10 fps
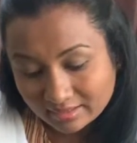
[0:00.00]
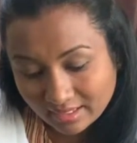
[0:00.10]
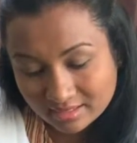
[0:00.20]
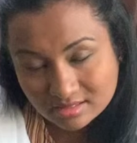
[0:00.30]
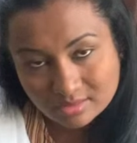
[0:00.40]

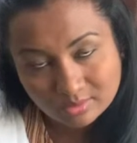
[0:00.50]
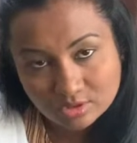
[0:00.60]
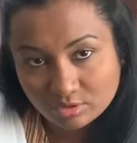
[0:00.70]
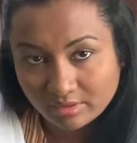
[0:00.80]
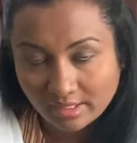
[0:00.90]
hence was
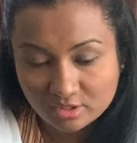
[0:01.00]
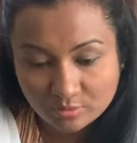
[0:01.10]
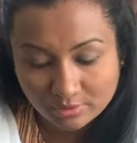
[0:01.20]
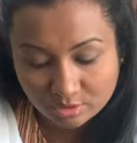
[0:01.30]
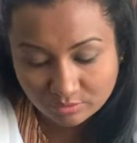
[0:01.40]
not
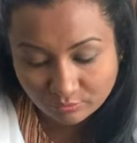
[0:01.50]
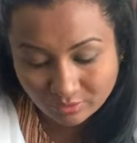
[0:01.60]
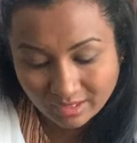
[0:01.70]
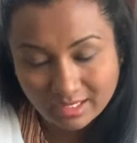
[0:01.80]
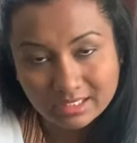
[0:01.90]
eligible
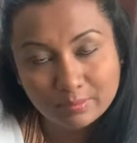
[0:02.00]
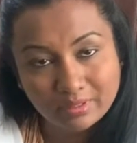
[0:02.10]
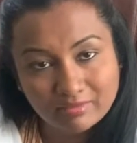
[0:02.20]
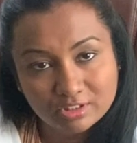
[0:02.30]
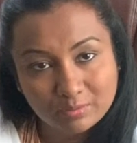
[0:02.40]
for any
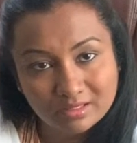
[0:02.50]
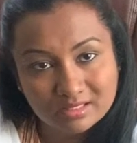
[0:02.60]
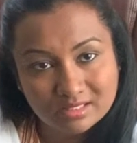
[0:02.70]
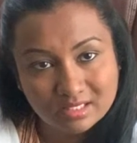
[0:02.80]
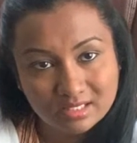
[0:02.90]
private
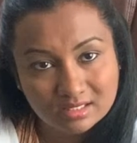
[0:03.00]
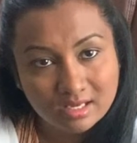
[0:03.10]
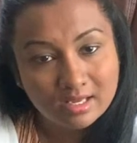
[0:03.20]
merit seat,